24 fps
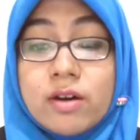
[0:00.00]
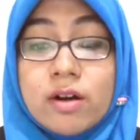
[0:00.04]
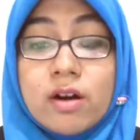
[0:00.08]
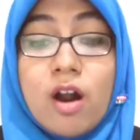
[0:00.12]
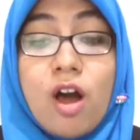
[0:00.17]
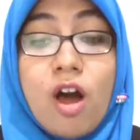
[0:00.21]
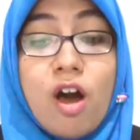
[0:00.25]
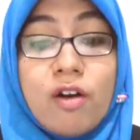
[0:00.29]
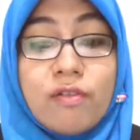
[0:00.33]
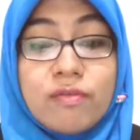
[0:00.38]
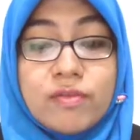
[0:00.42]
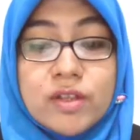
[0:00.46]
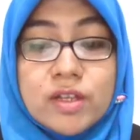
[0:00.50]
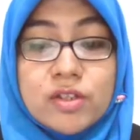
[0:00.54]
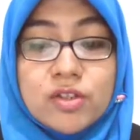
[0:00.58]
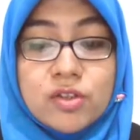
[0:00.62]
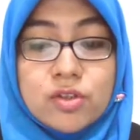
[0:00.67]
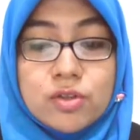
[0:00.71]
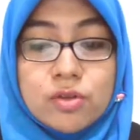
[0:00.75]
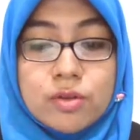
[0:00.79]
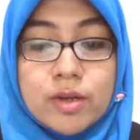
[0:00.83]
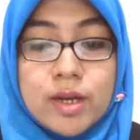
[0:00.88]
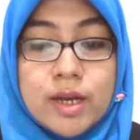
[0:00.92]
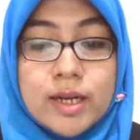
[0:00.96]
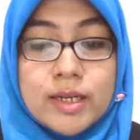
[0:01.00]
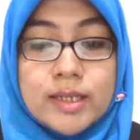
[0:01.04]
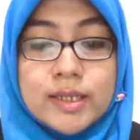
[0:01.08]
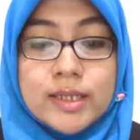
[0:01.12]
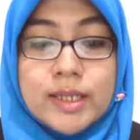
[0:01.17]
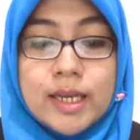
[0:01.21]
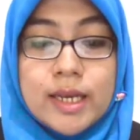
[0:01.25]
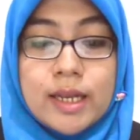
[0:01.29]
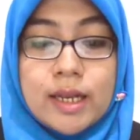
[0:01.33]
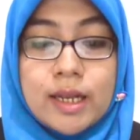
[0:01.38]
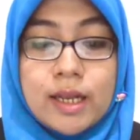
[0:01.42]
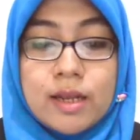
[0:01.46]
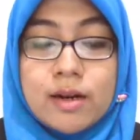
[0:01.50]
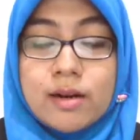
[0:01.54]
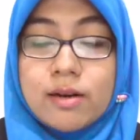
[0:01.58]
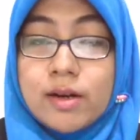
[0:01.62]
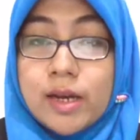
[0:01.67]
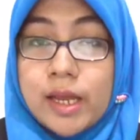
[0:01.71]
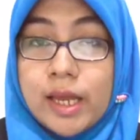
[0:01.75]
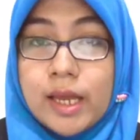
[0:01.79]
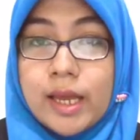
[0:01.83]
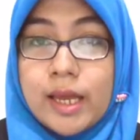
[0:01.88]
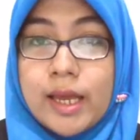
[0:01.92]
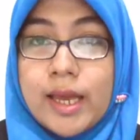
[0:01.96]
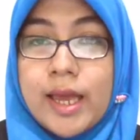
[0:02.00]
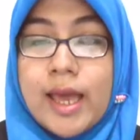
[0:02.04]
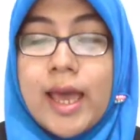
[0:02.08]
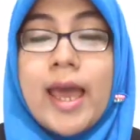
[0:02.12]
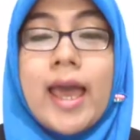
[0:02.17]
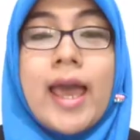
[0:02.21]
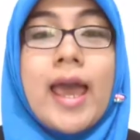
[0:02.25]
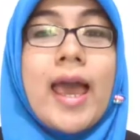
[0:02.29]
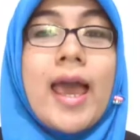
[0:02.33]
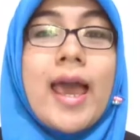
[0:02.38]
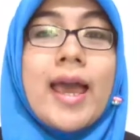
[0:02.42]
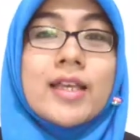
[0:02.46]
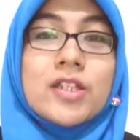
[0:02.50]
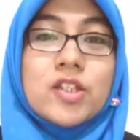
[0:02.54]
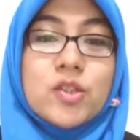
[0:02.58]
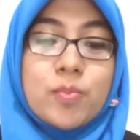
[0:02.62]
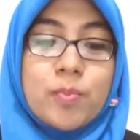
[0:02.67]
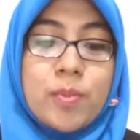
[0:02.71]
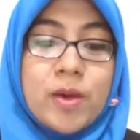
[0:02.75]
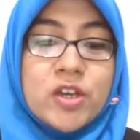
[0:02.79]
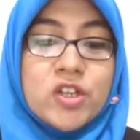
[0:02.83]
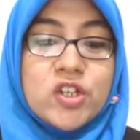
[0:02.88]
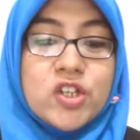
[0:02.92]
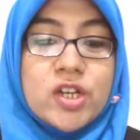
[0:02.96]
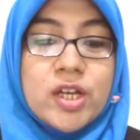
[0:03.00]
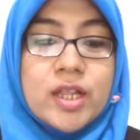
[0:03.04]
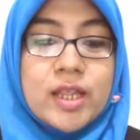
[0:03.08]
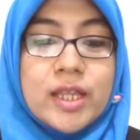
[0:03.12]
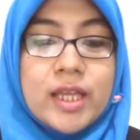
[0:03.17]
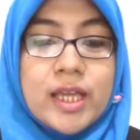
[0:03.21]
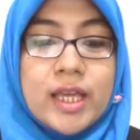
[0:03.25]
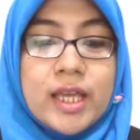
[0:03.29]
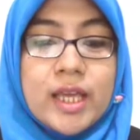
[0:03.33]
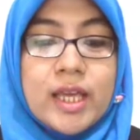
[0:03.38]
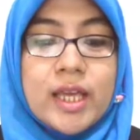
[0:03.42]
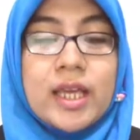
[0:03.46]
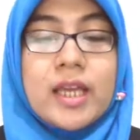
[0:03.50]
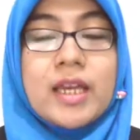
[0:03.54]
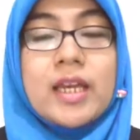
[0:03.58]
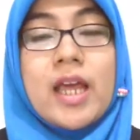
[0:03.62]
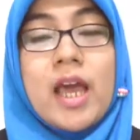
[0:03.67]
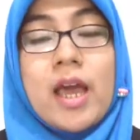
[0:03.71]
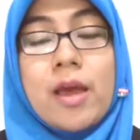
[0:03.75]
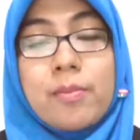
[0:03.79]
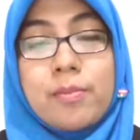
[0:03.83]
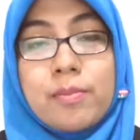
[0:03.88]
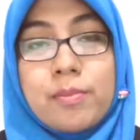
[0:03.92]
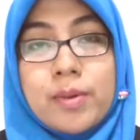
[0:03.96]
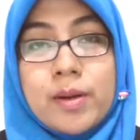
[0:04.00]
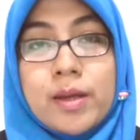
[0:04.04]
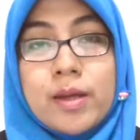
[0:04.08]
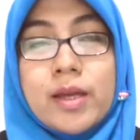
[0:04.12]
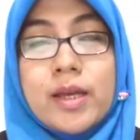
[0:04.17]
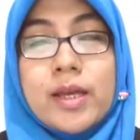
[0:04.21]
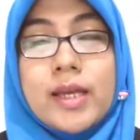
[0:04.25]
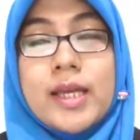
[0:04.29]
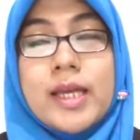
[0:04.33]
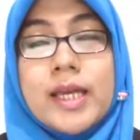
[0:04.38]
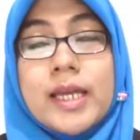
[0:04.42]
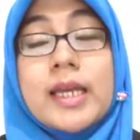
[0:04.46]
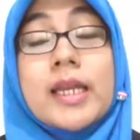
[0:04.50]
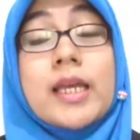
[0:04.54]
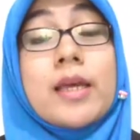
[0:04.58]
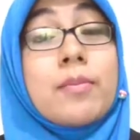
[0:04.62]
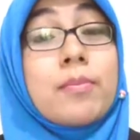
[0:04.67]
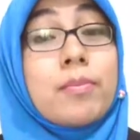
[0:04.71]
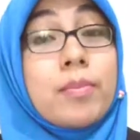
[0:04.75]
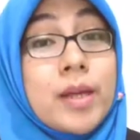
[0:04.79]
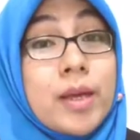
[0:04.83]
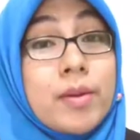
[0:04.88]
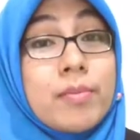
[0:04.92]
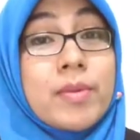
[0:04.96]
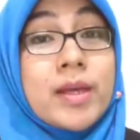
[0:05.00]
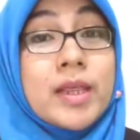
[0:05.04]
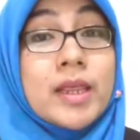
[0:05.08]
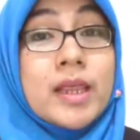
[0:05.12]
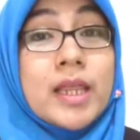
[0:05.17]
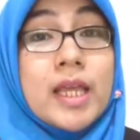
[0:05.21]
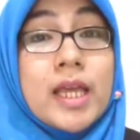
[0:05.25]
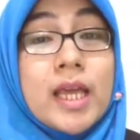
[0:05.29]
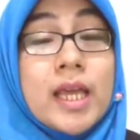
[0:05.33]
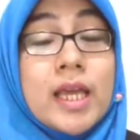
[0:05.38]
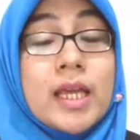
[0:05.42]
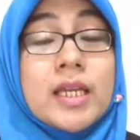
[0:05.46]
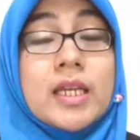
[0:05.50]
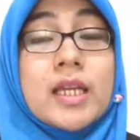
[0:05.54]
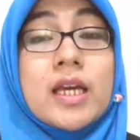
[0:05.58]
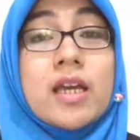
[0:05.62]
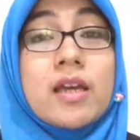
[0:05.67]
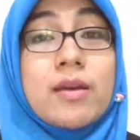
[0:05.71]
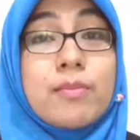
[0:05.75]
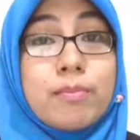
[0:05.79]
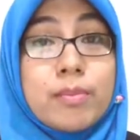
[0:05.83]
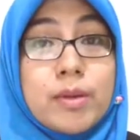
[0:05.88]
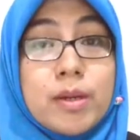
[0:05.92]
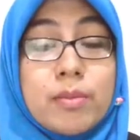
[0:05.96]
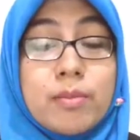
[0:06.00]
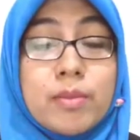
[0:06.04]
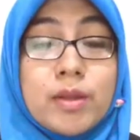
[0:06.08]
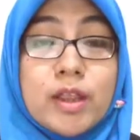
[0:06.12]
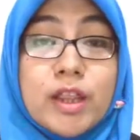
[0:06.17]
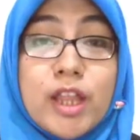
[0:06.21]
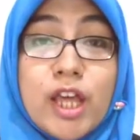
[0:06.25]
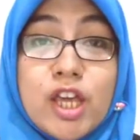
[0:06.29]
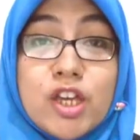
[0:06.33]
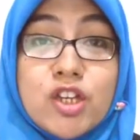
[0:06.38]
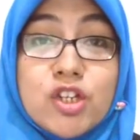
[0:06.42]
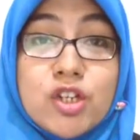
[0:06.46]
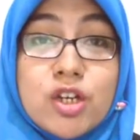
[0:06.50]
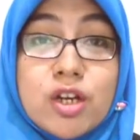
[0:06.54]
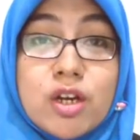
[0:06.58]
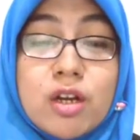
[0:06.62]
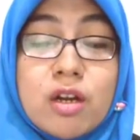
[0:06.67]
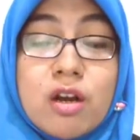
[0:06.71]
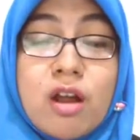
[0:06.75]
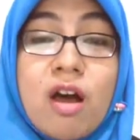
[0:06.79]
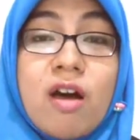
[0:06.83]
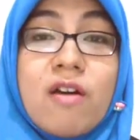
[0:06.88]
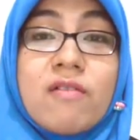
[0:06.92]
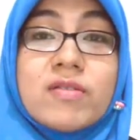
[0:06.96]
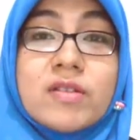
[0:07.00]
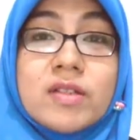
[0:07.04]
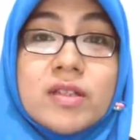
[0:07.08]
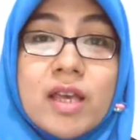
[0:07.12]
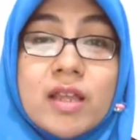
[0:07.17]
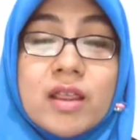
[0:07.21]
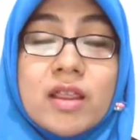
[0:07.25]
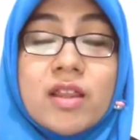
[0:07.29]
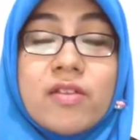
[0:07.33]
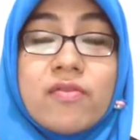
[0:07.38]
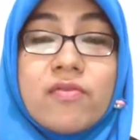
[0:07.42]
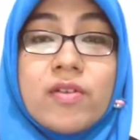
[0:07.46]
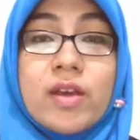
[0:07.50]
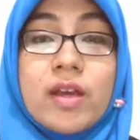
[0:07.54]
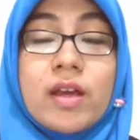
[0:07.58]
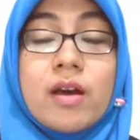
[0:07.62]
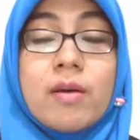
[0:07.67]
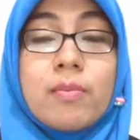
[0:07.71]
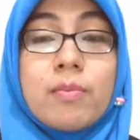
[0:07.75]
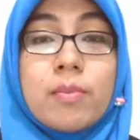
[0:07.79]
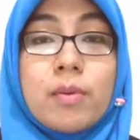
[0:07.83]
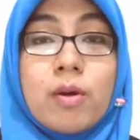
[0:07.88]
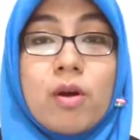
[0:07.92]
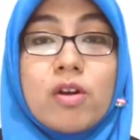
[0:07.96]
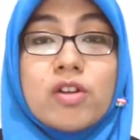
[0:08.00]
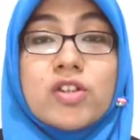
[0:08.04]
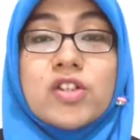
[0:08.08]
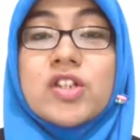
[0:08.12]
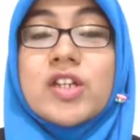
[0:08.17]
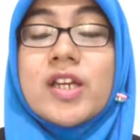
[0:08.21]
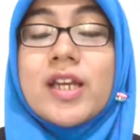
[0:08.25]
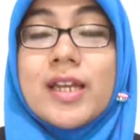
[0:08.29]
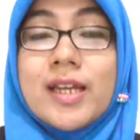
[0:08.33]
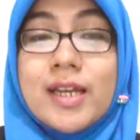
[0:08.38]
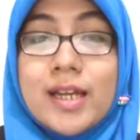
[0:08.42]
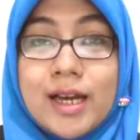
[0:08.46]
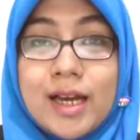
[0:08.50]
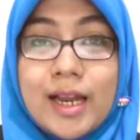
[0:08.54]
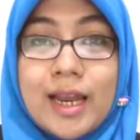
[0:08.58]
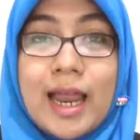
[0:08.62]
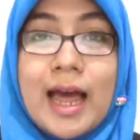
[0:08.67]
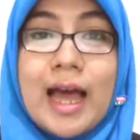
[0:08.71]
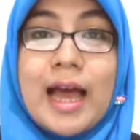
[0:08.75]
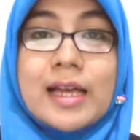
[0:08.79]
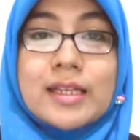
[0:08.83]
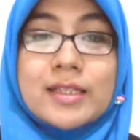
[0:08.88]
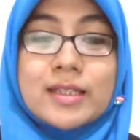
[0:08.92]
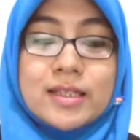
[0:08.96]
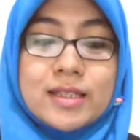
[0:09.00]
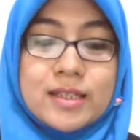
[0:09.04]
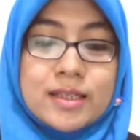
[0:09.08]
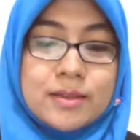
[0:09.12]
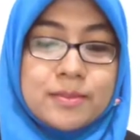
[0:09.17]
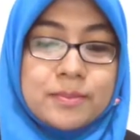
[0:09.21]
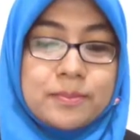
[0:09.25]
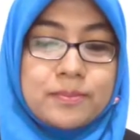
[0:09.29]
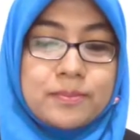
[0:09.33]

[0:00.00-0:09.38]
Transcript: of the students in learning, especially in implementing the implementation of scientific approach in the class.